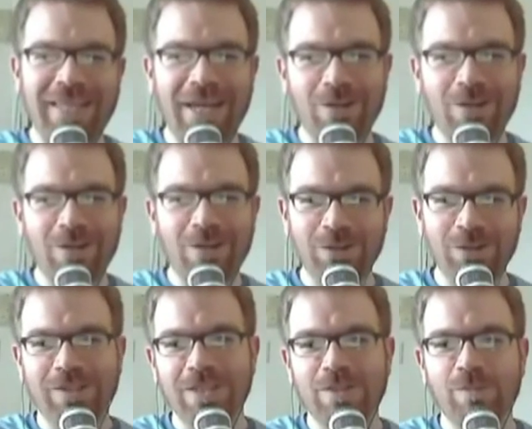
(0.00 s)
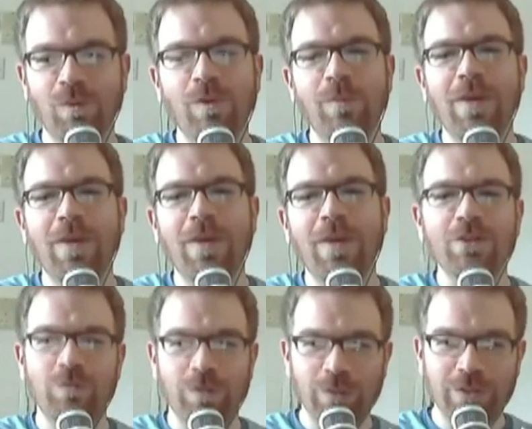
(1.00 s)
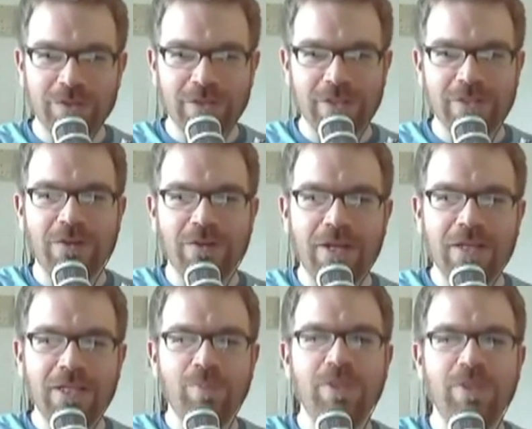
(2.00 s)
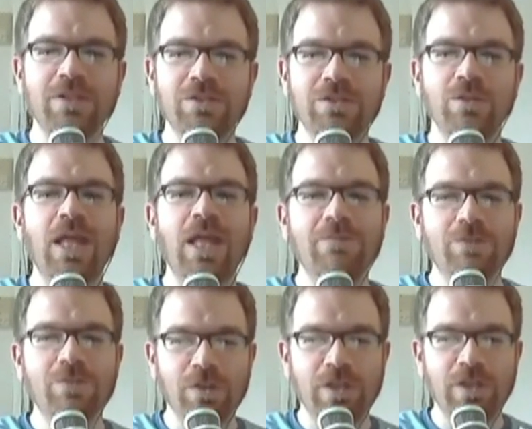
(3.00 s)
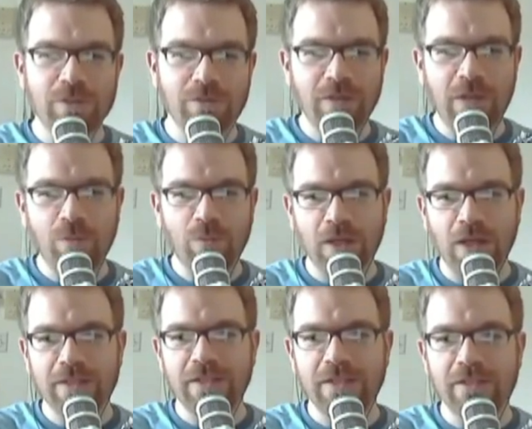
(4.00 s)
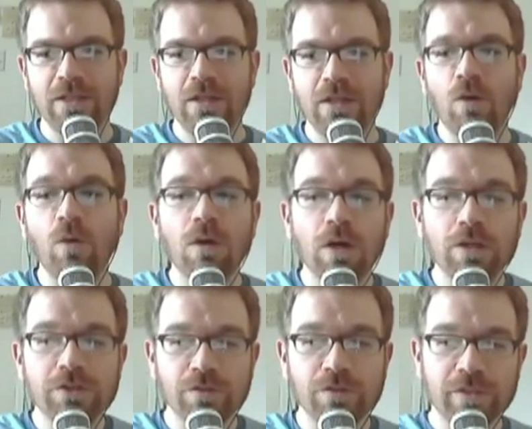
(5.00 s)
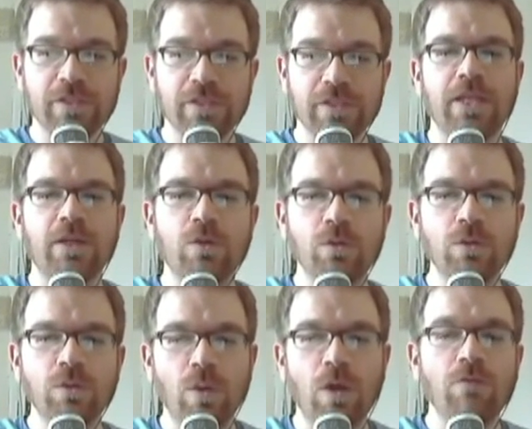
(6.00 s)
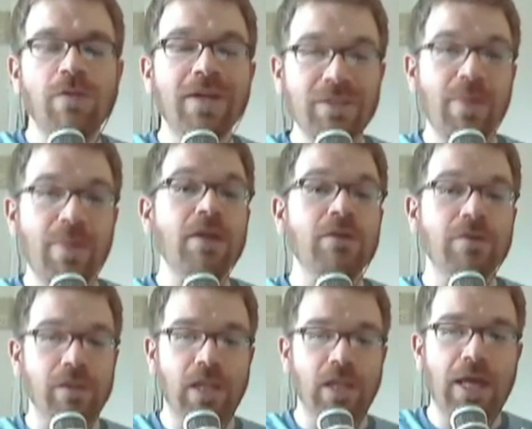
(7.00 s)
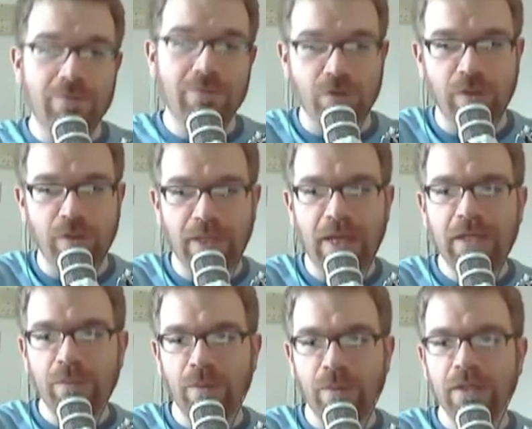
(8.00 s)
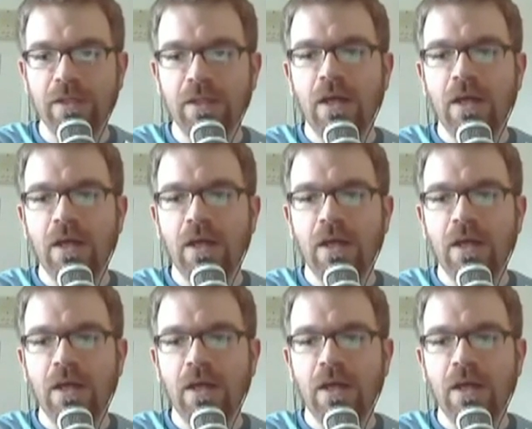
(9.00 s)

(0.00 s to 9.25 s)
That's our 2 cents. But what about you, viewers? Is there any appeal to live streams of network content, or are services like Hulu already better than live streaming anyway?